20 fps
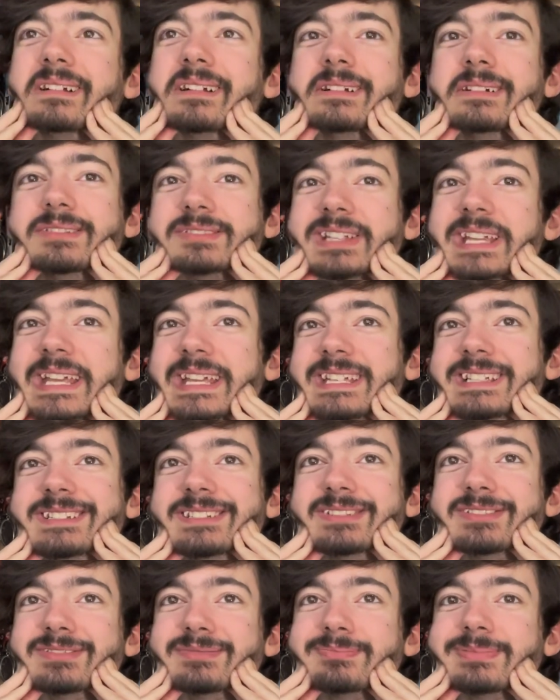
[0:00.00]
Cause he's
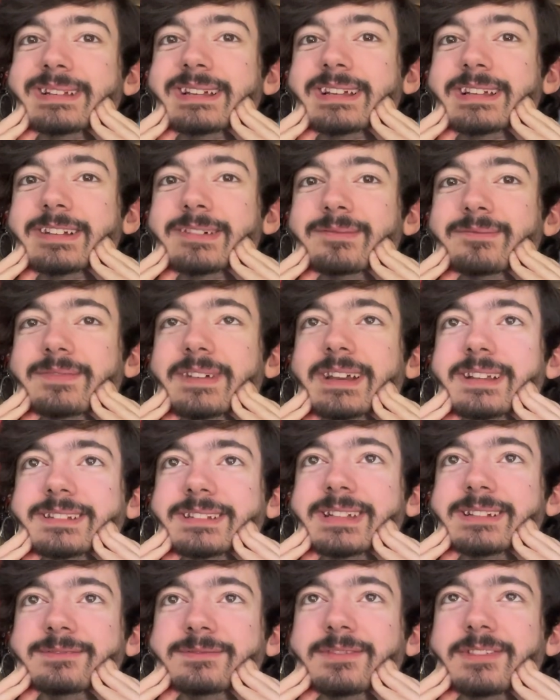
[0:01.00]
just been
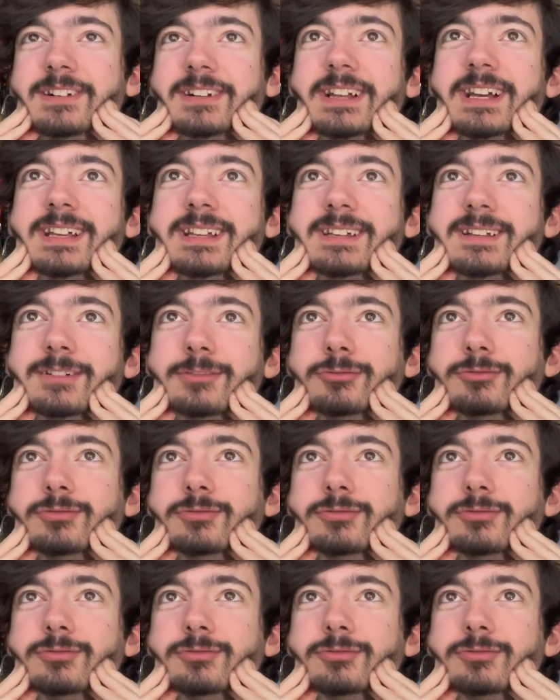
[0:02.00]
convicted for like